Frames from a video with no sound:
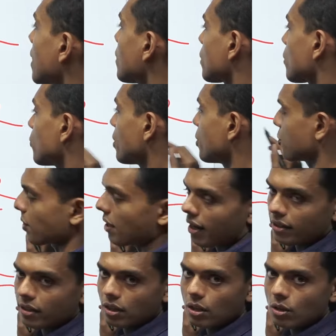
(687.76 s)
and Regulation
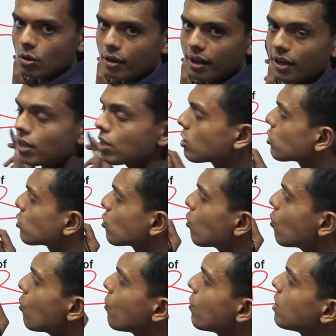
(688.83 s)
Act. Okay,
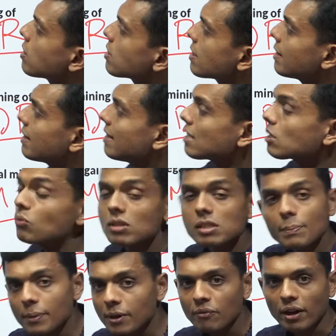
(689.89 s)
so see, this was
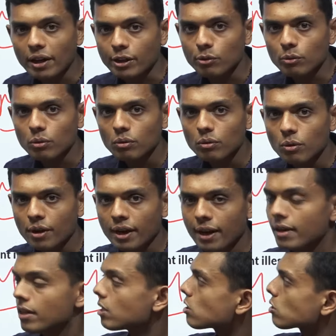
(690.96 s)
a PYQ.
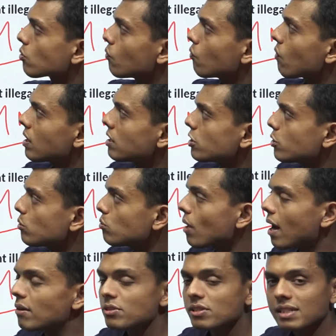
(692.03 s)
Okay, so once you
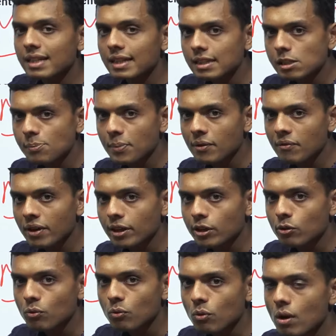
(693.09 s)
have seen this
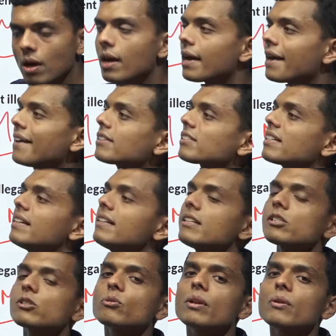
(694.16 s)
PYQ, a
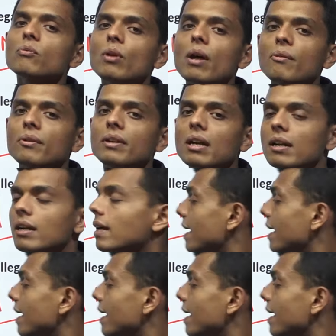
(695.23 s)
serious student would have done